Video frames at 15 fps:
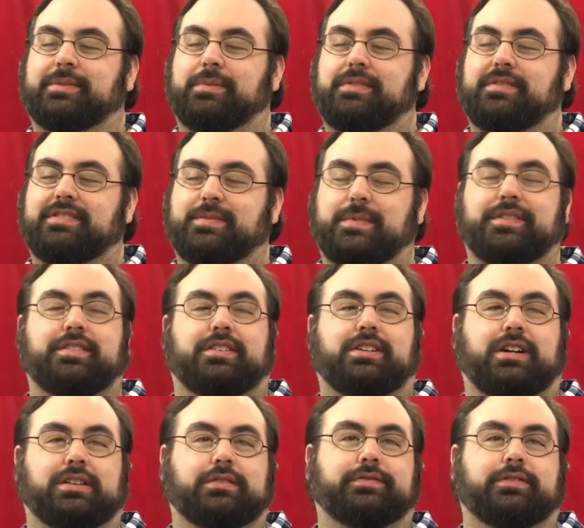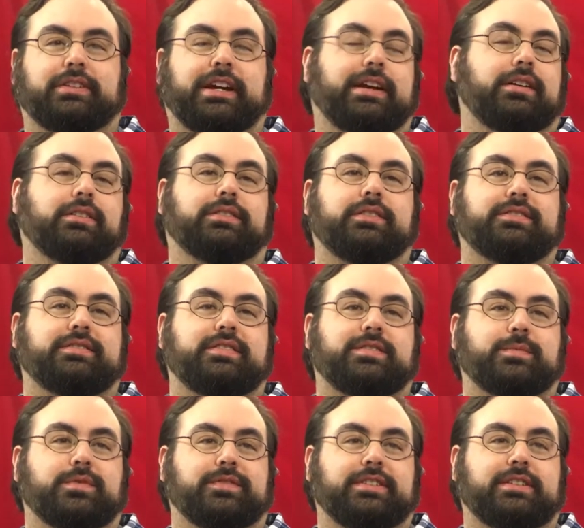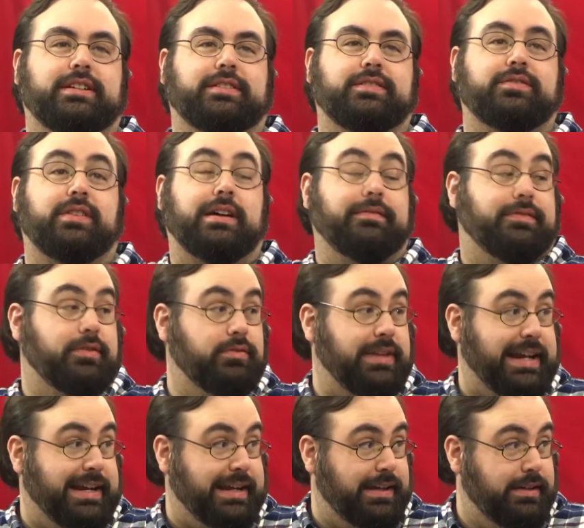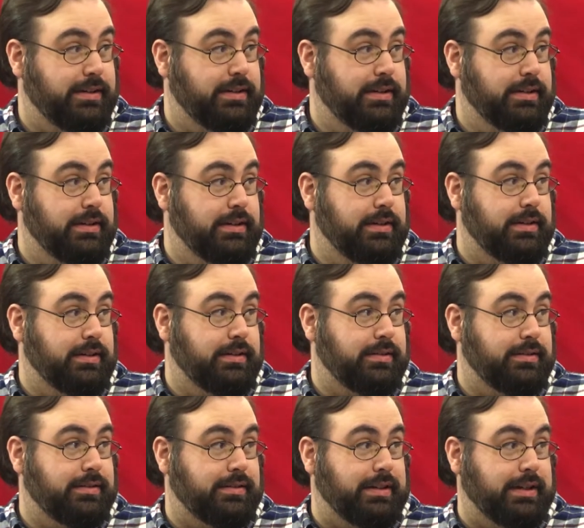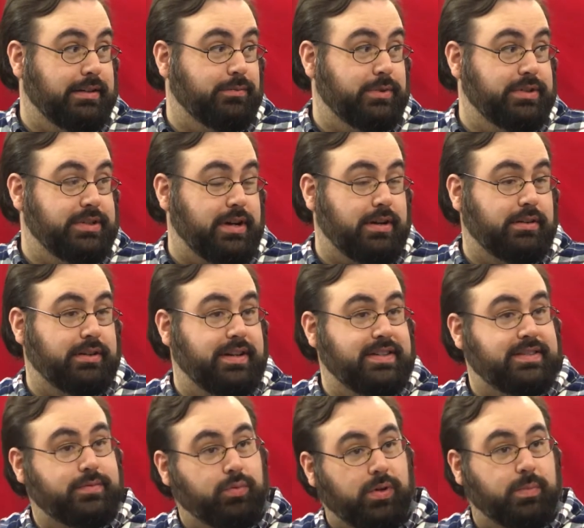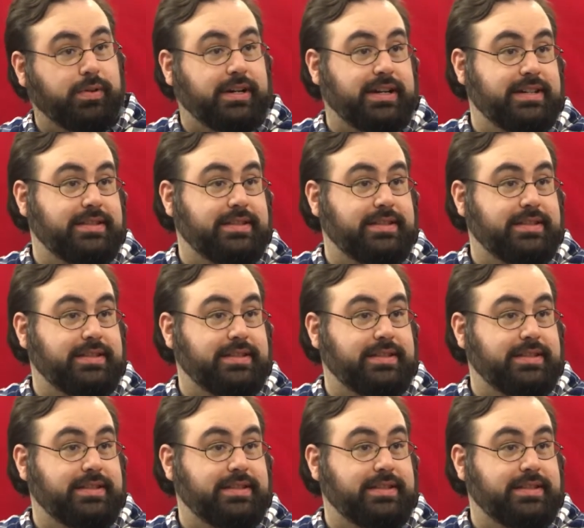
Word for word: There were some other colorful characters in this movie, like the drive-through lady. Drive-through lady. Yeah, when Donald and his work